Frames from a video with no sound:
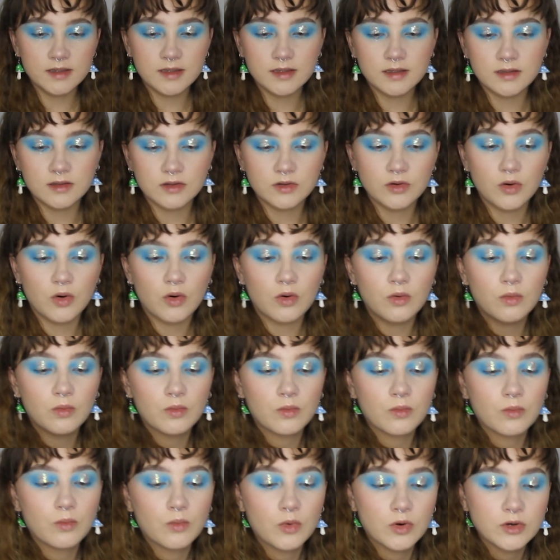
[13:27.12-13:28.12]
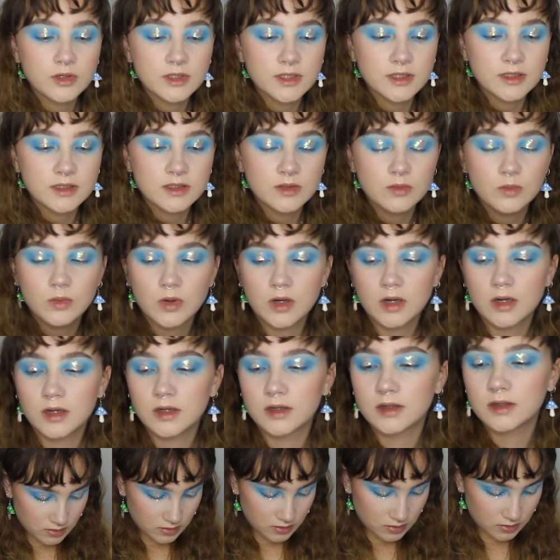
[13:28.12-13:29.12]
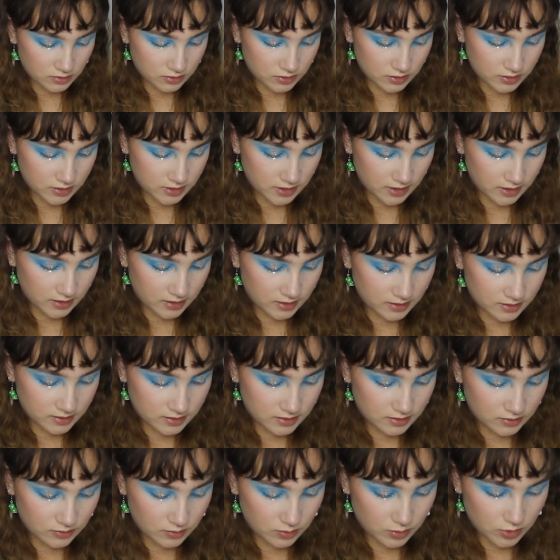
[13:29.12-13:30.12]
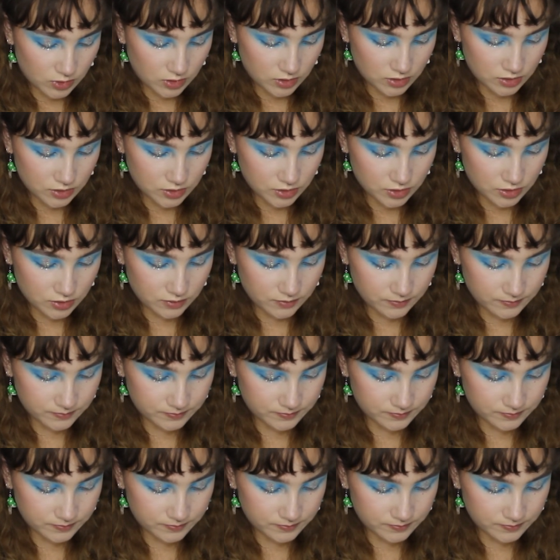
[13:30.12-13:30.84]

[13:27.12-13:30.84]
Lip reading: this not wanting to work? I'll just take this little brush